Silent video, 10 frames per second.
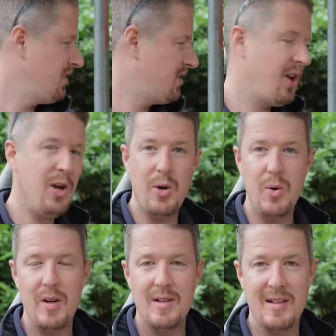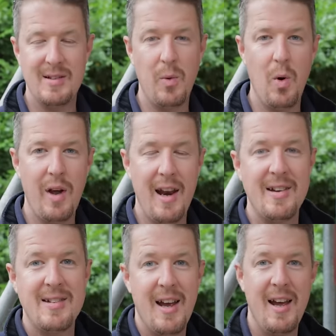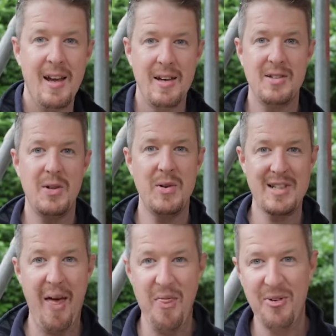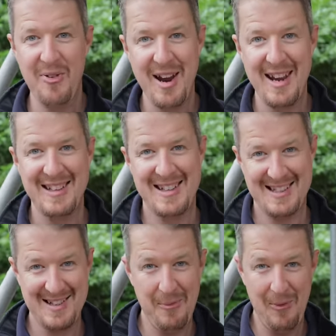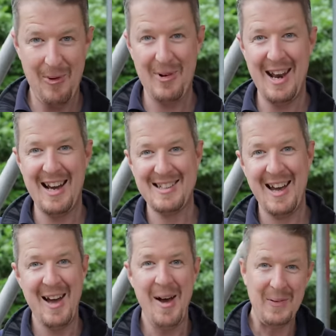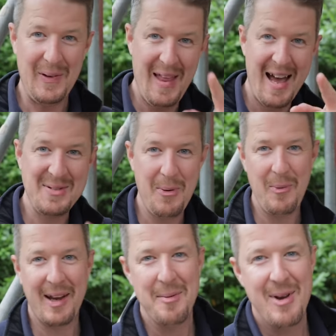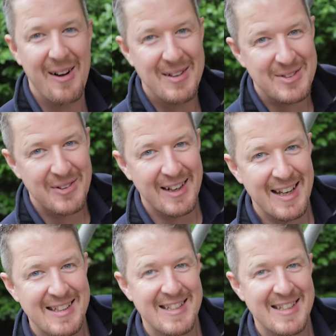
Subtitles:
2 Tesla wall connector to a Gen 3 Tesla wall connector? Well, that's what we're going to be answering in